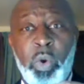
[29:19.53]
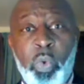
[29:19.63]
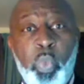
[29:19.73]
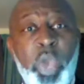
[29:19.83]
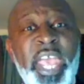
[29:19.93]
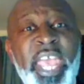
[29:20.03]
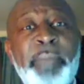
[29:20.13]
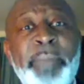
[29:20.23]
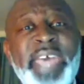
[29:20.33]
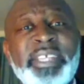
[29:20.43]
When he
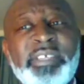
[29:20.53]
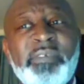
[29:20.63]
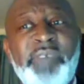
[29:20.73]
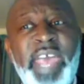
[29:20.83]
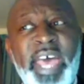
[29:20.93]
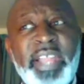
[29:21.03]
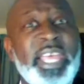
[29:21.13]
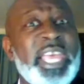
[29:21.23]
met Savannah,